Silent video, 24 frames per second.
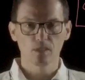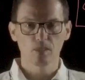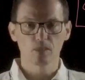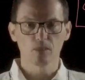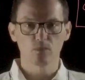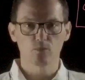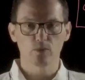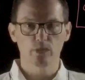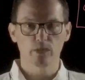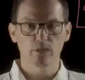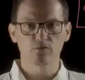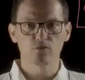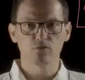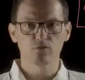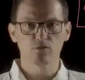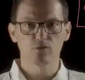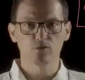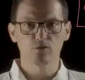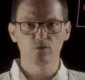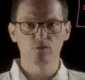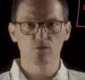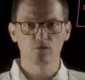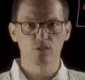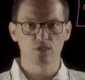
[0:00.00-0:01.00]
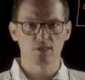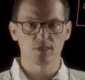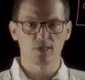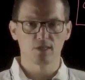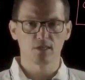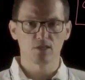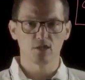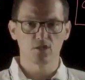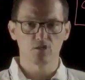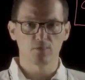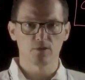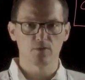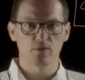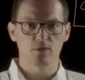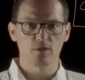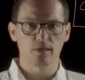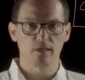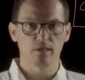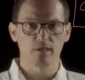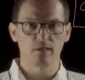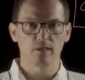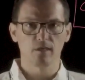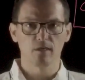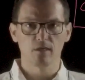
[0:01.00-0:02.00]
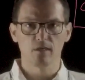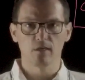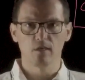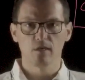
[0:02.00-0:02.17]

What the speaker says: And we have to distinguish between